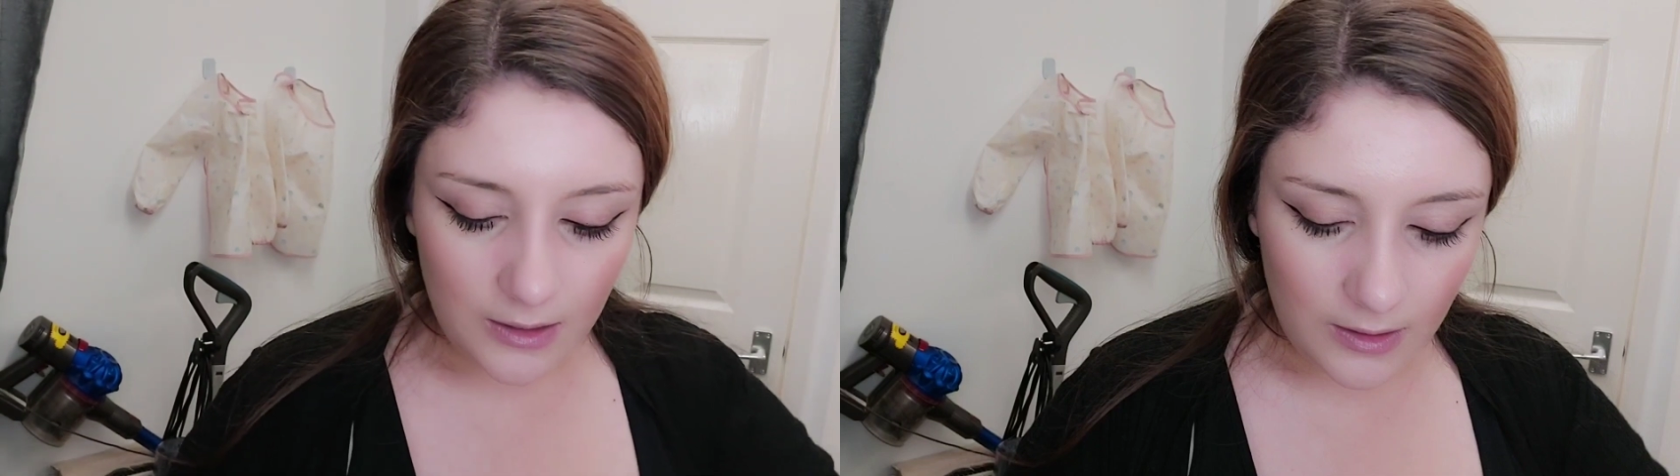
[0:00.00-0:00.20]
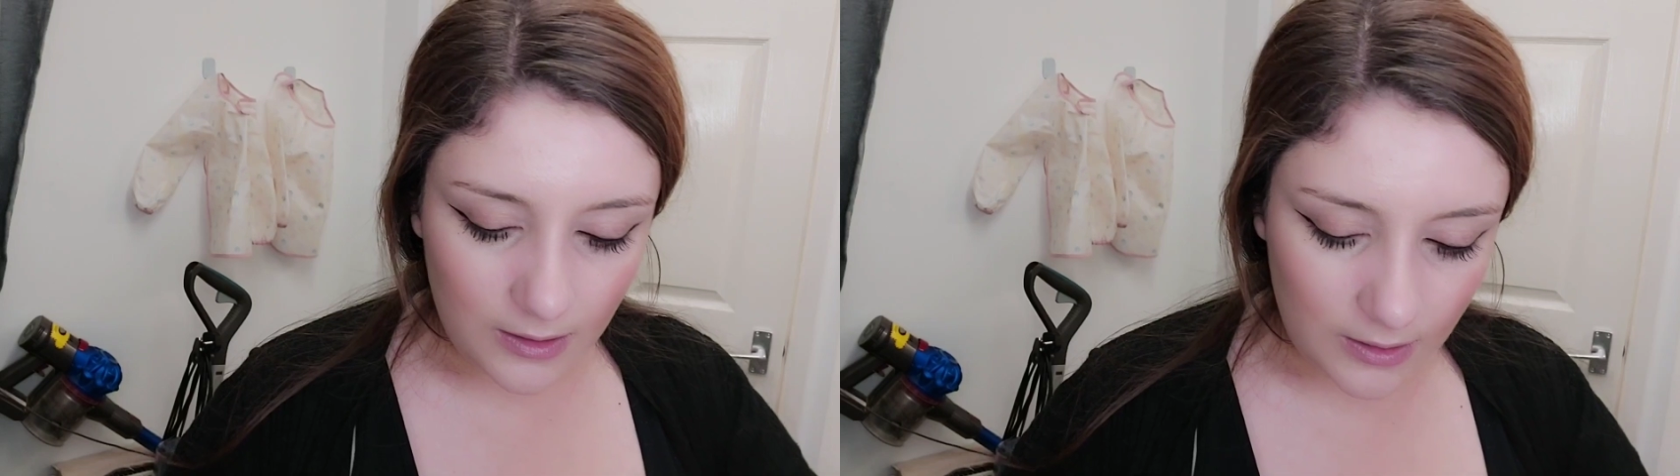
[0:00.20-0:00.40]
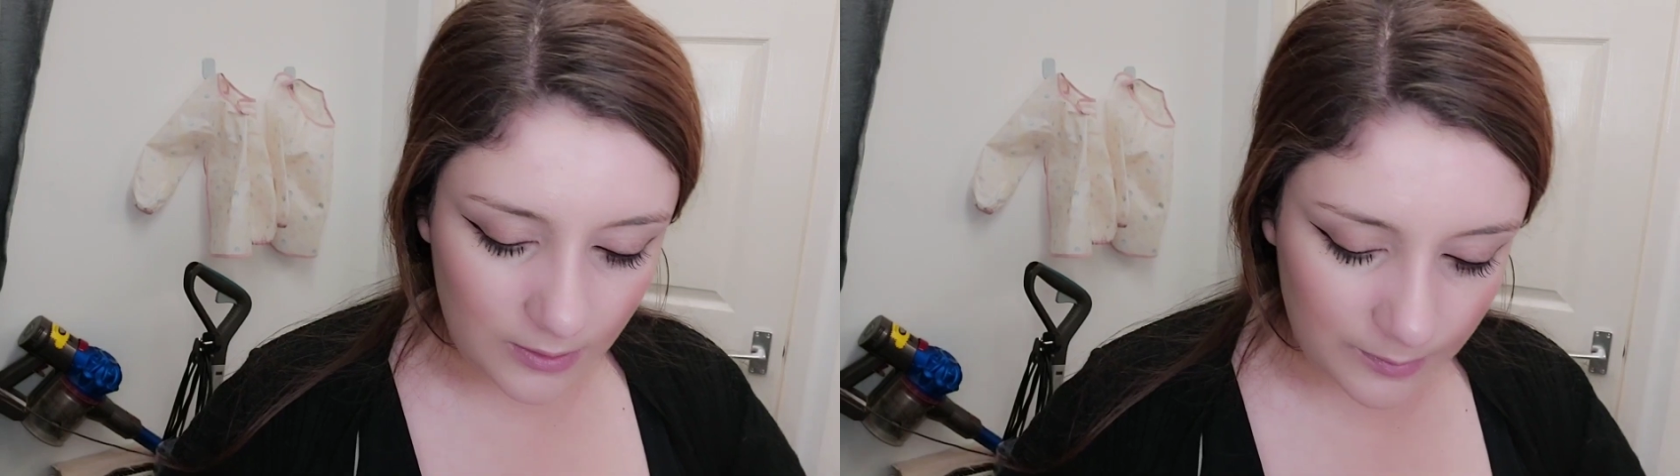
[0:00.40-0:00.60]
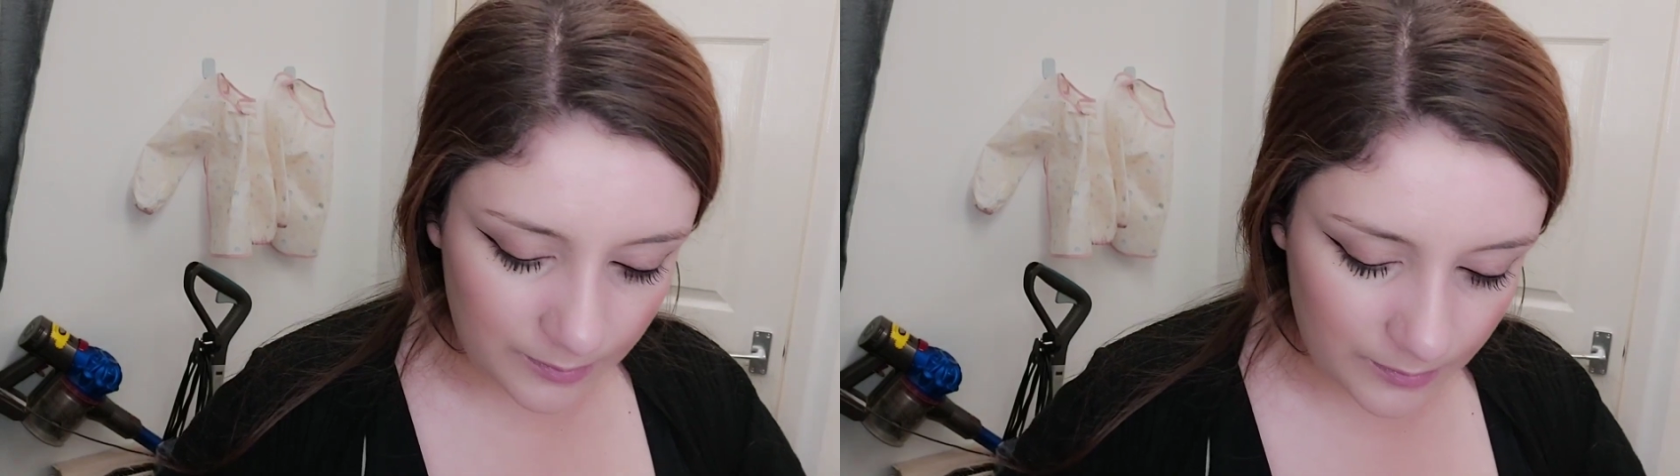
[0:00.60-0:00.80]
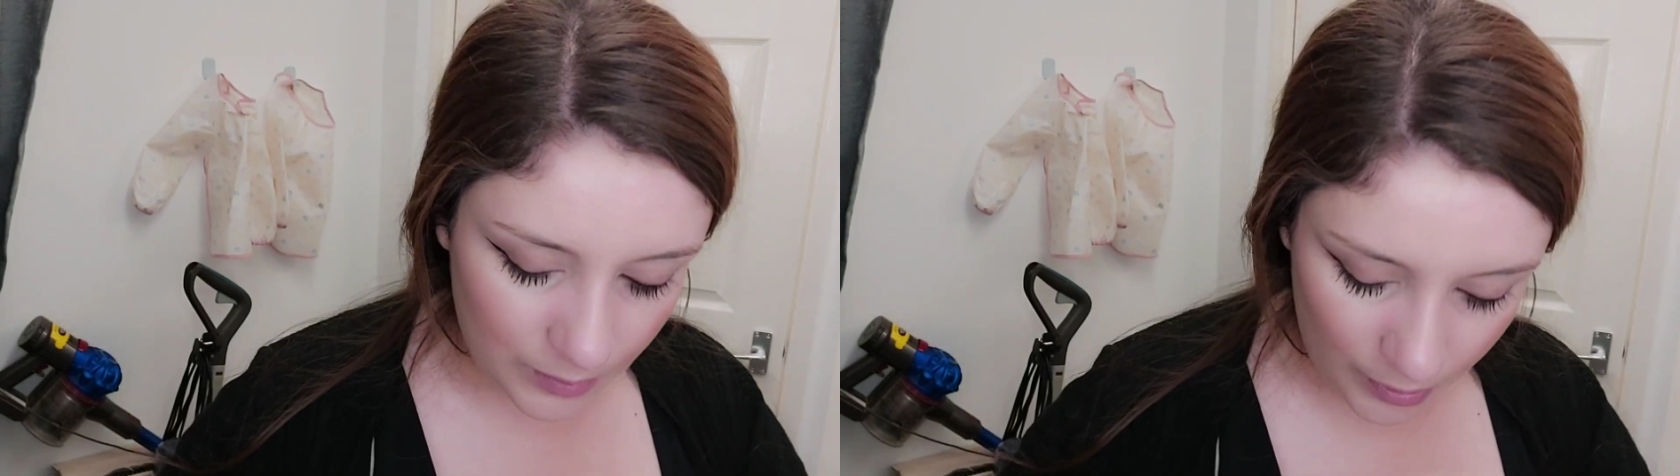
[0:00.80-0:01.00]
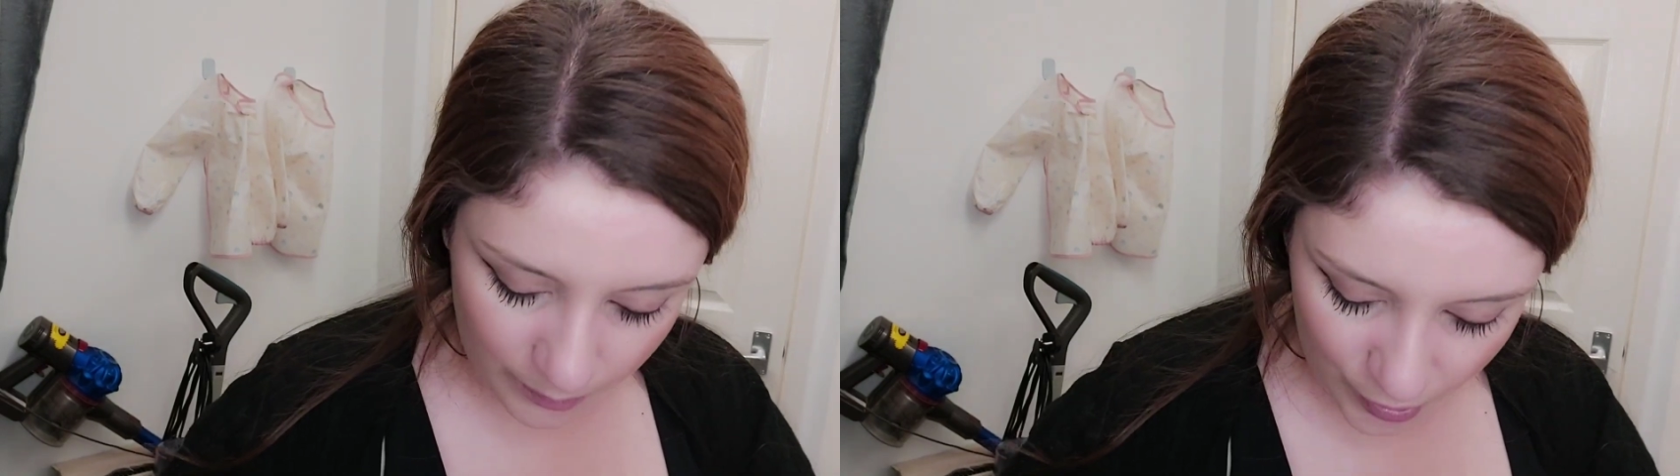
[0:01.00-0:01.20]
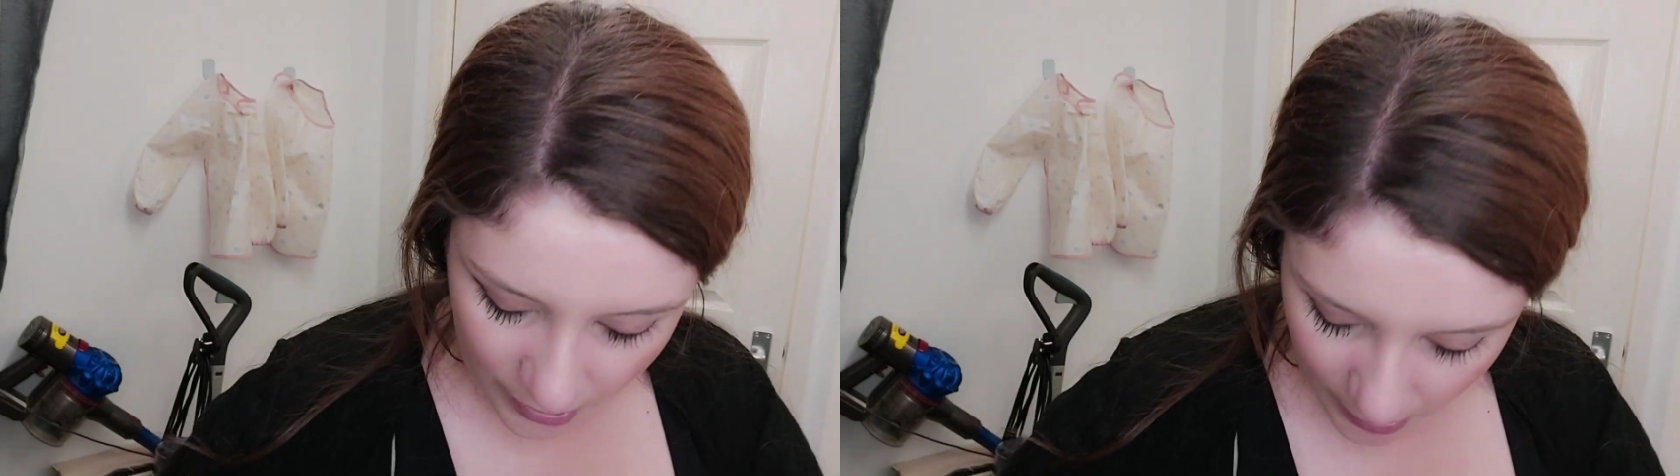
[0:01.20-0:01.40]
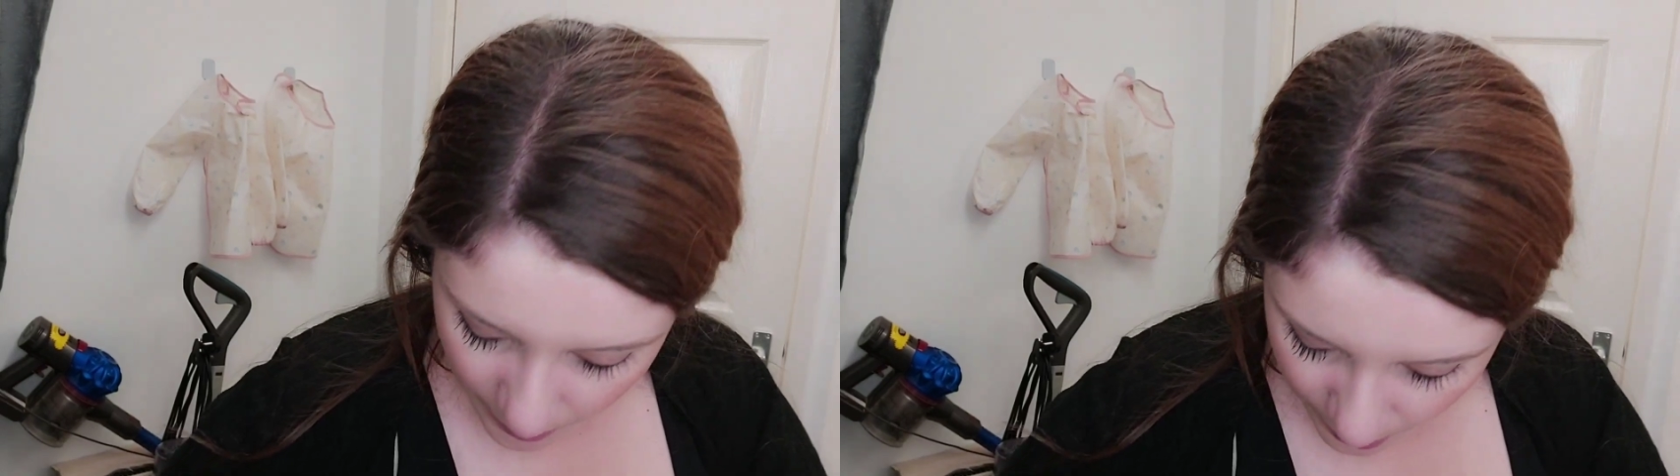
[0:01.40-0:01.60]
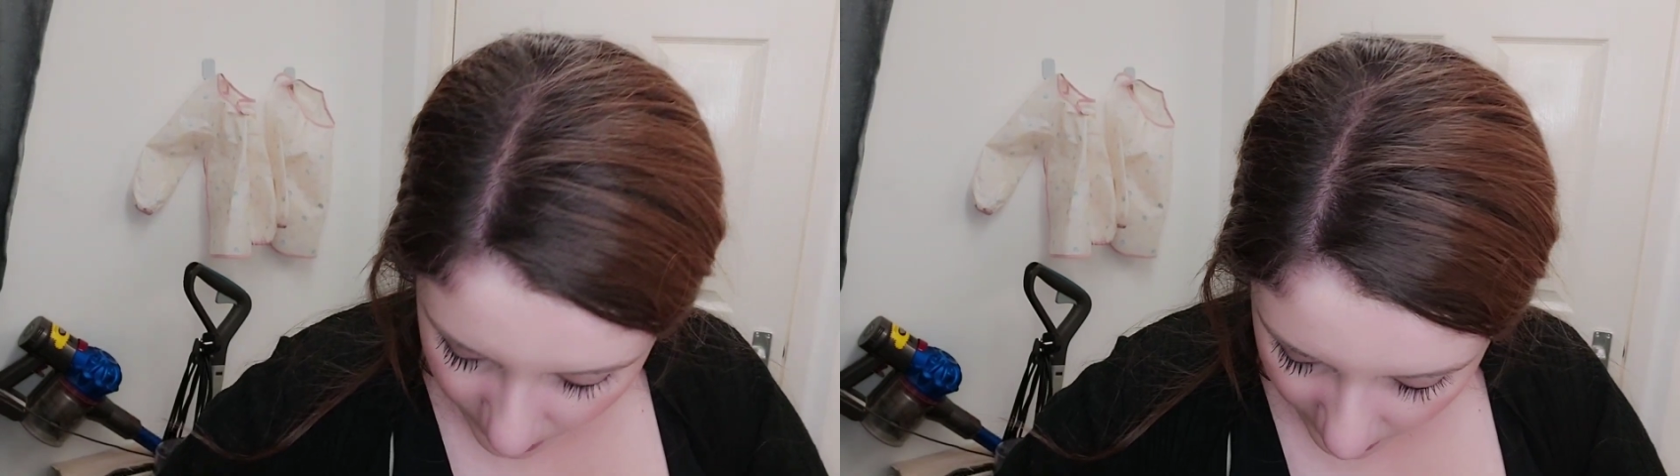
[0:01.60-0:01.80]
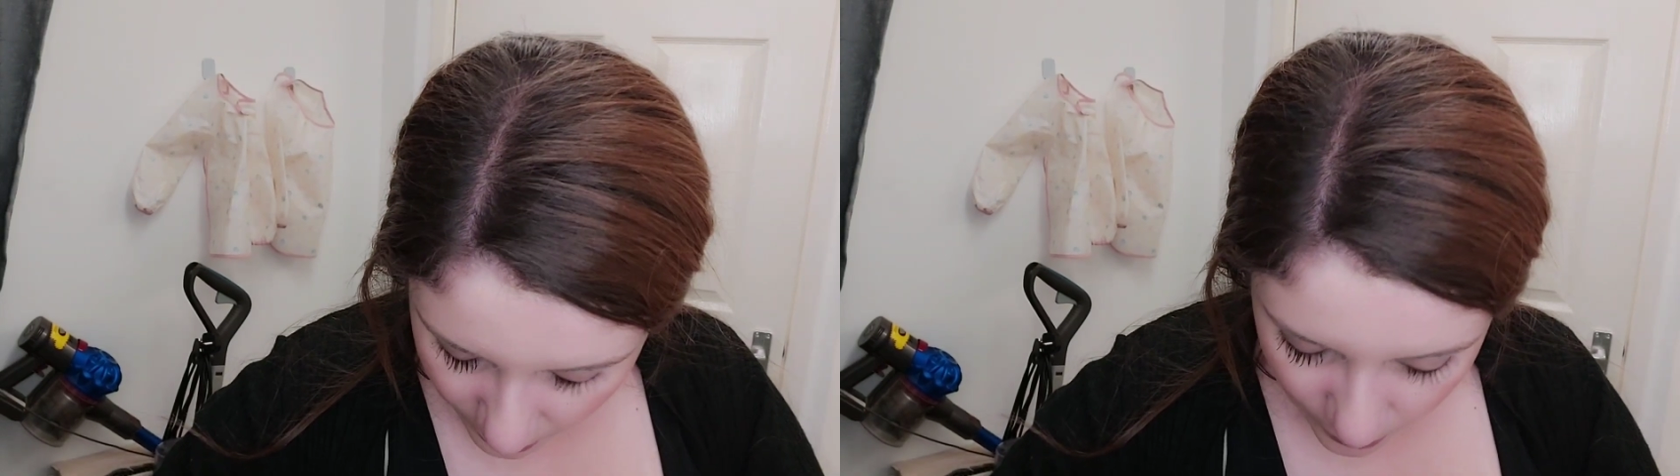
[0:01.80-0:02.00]
So I'm just going to pour
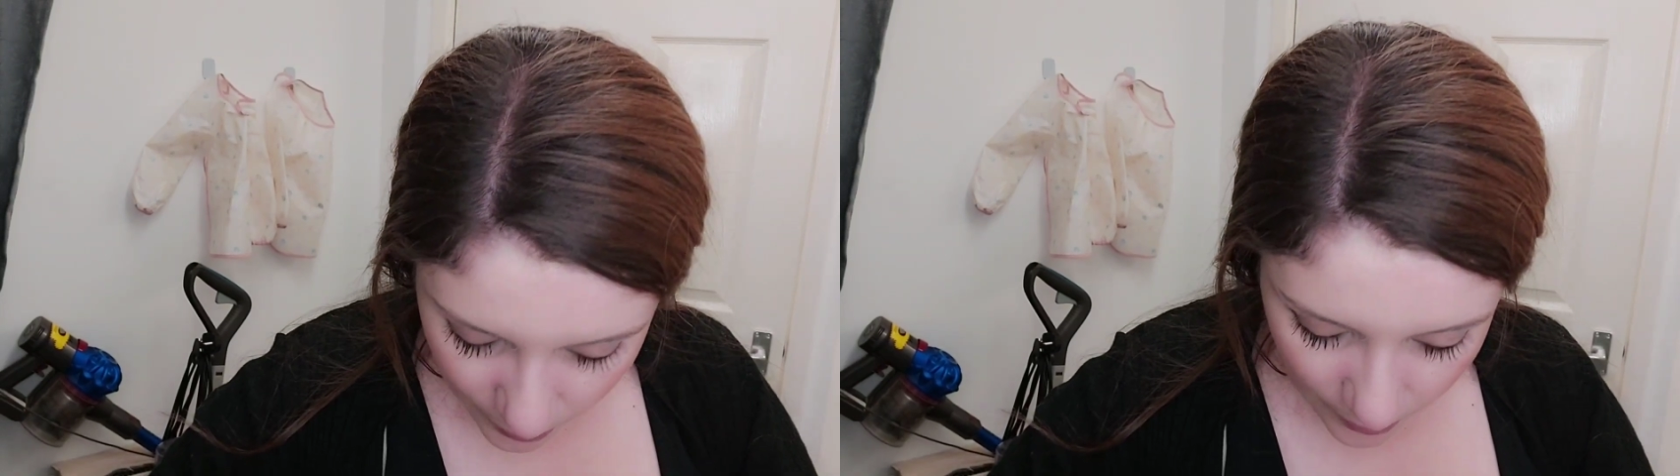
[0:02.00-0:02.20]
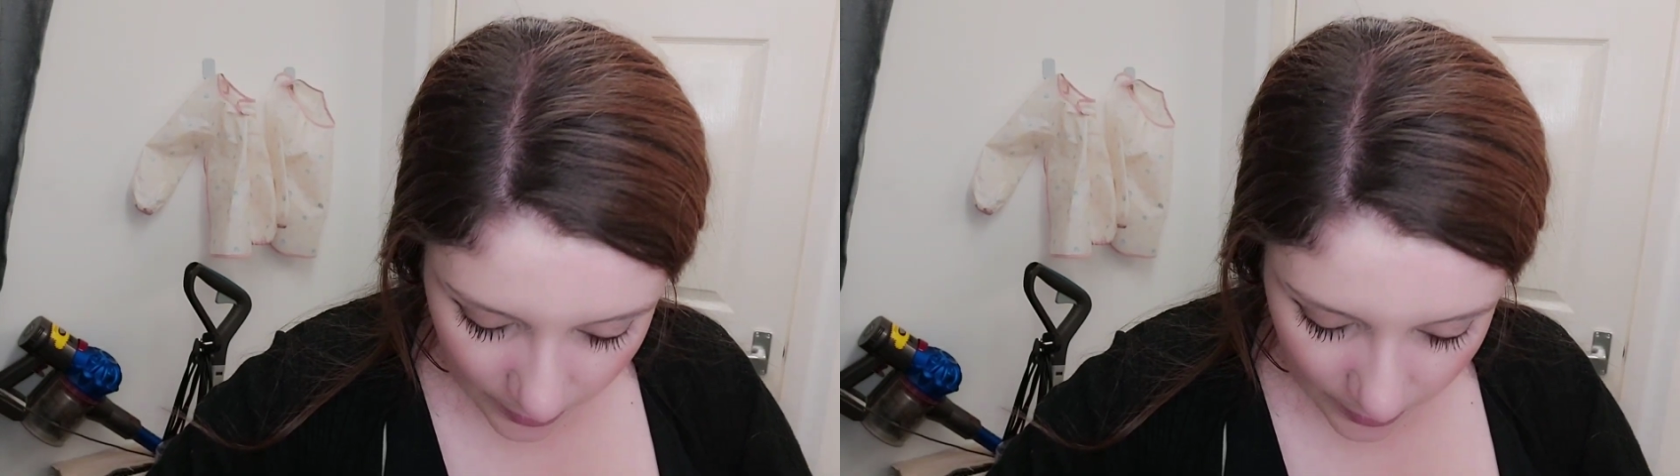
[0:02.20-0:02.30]
that all